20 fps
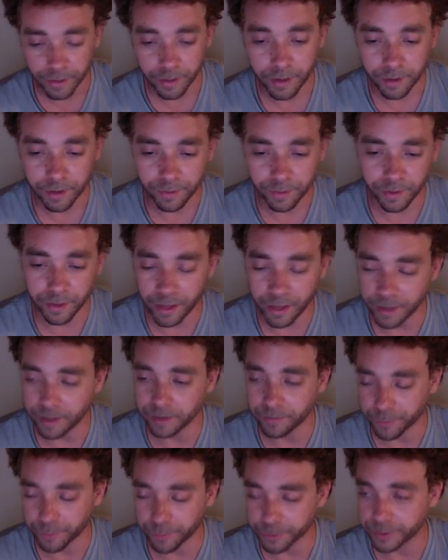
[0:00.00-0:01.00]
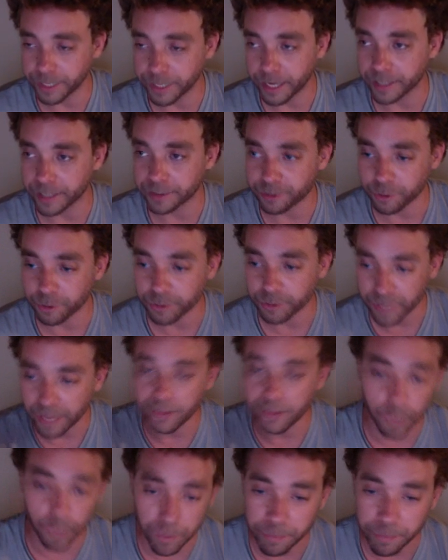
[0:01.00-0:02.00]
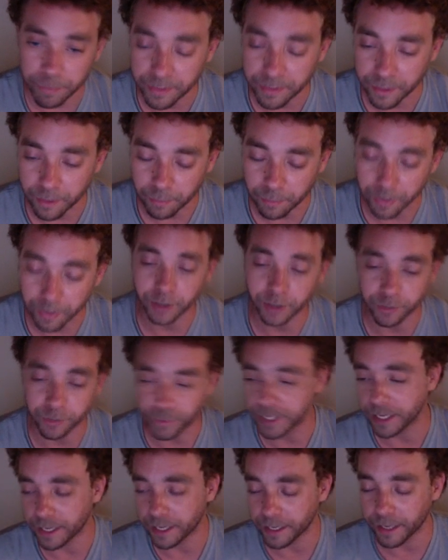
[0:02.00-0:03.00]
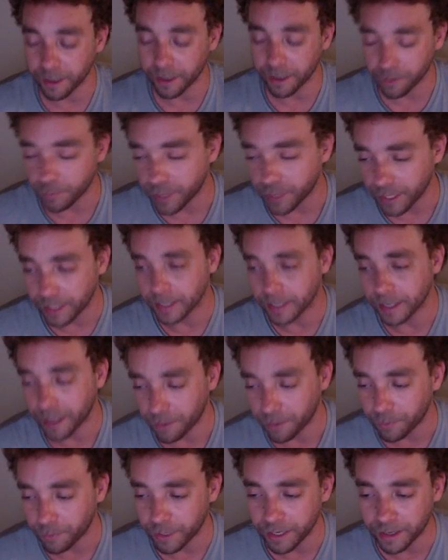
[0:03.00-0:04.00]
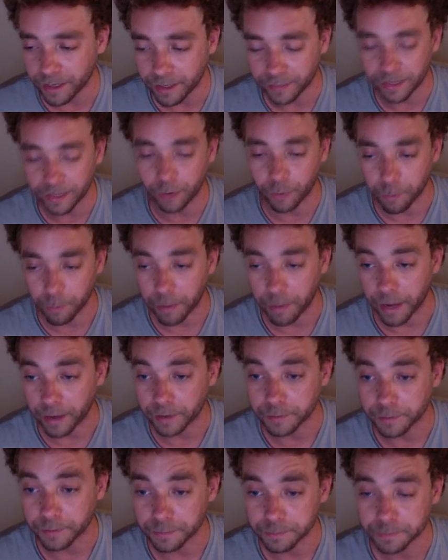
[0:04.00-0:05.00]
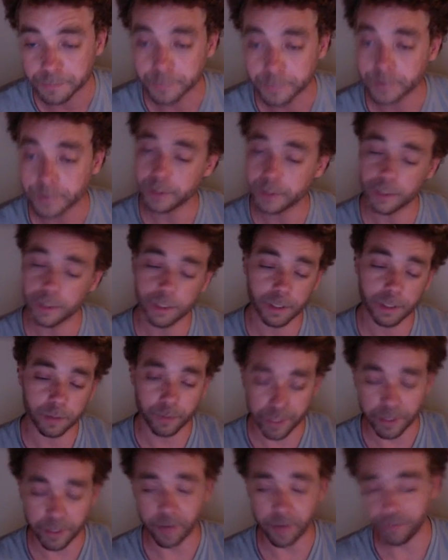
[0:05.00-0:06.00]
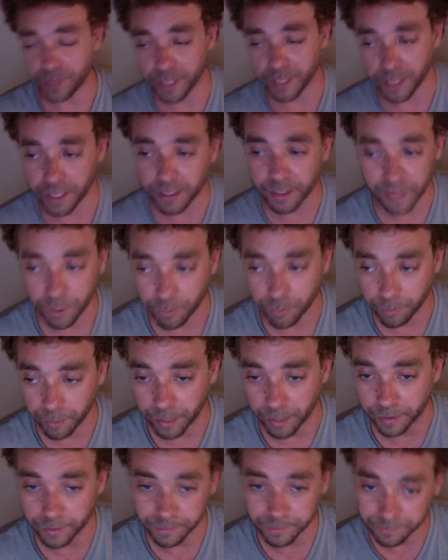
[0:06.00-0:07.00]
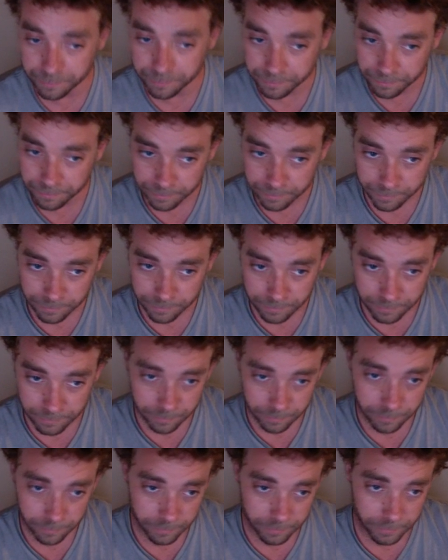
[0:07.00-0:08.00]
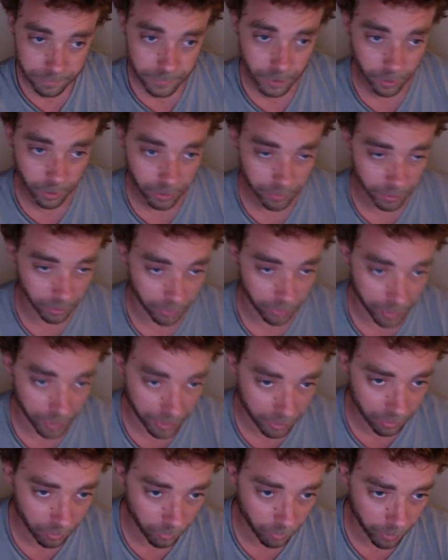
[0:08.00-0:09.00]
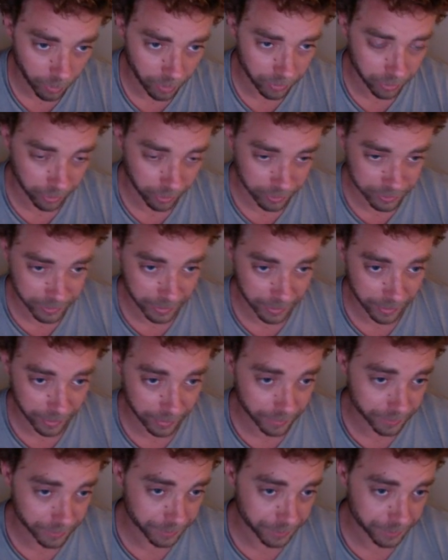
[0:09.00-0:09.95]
the Yankees versus the Astros, and then we beat them because we need to get that one back. We definitely need to get that one back. Oh, here we go. NL wildcard standings.